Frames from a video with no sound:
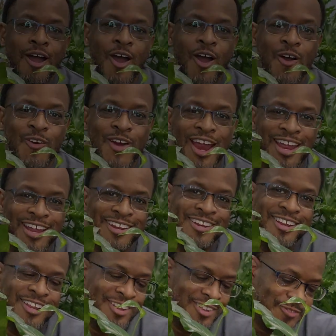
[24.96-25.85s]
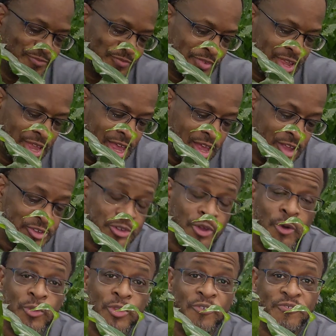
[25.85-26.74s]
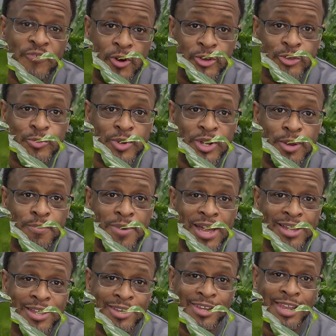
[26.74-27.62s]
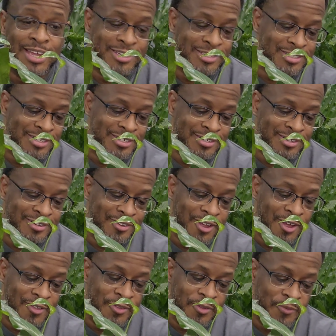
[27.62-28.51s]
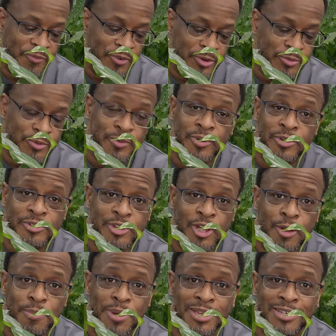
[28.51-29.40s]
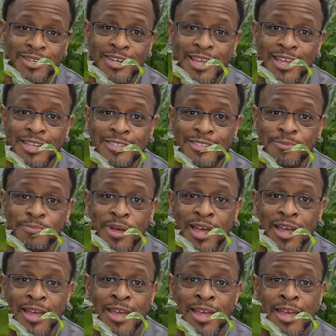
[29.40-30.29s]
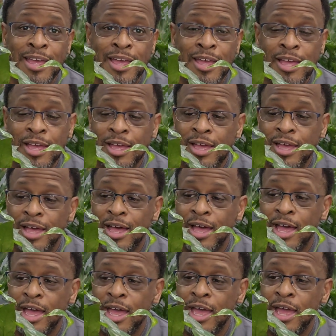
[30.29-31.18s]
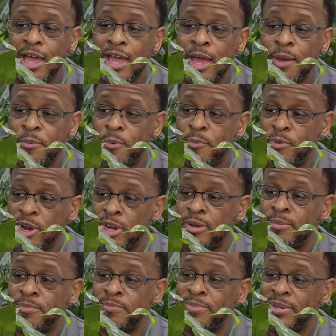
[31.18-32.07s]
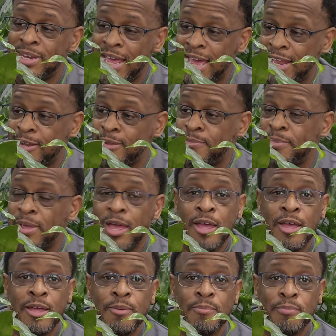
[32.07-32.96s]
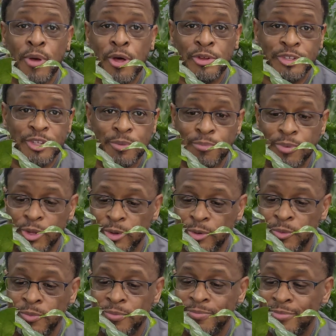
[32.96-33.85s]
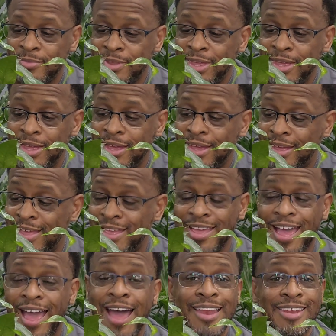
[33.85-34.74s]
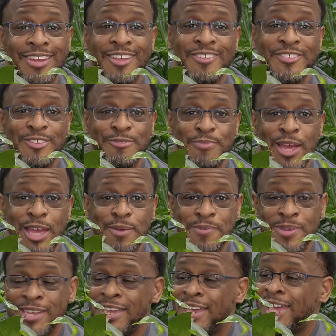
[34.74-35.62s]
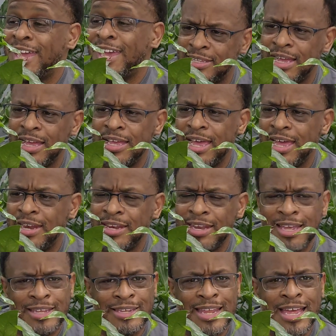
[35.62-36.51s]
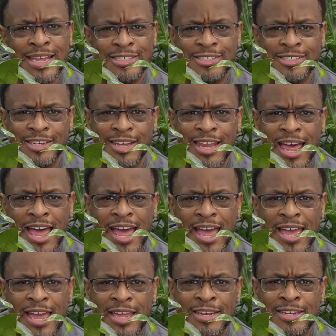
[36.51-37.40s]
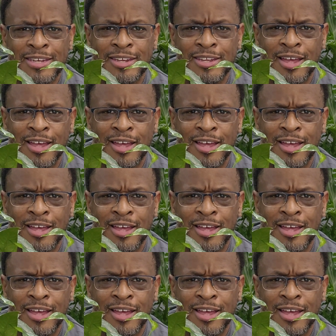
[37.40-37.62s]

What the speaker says: All right. So the first one in my collection, the first one we're going to talk about today is my Epiprenum pinnatum Baltic Blue. I love this baby. I think I got it like last July,